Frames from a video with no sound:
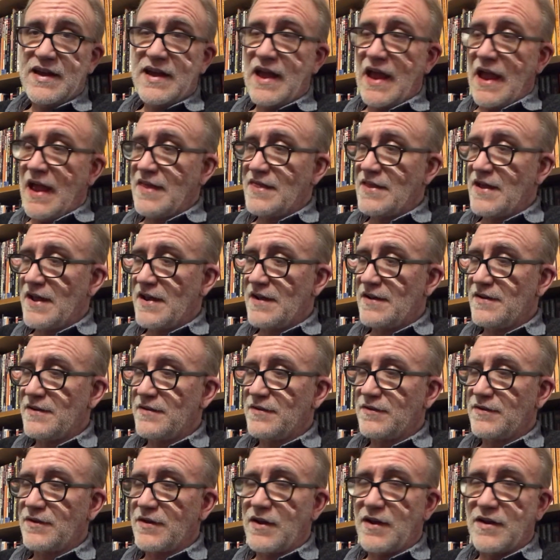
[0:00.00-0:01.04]
and then
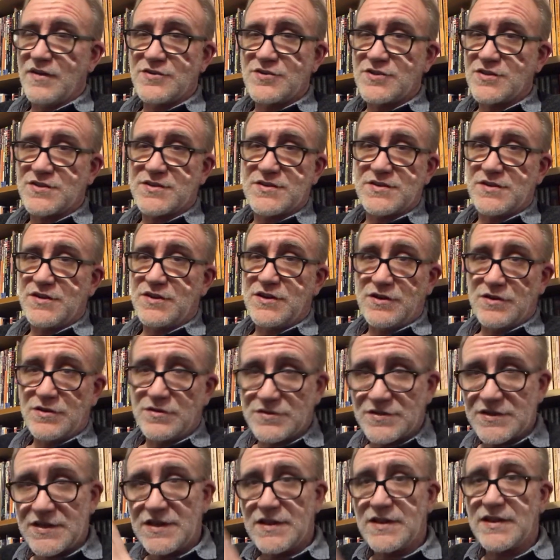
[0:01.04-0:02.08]
just
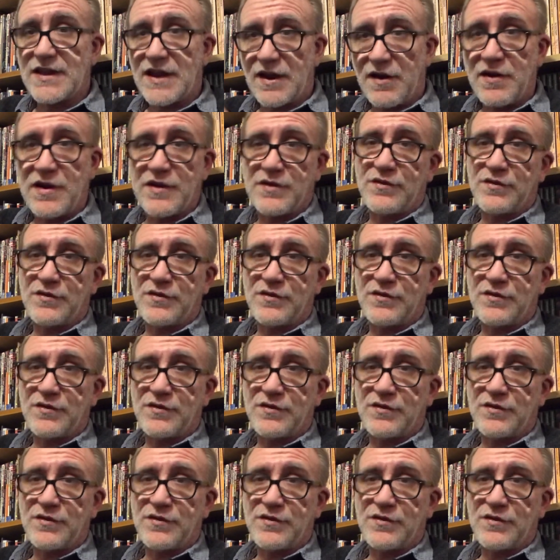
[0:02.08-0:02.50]
carrying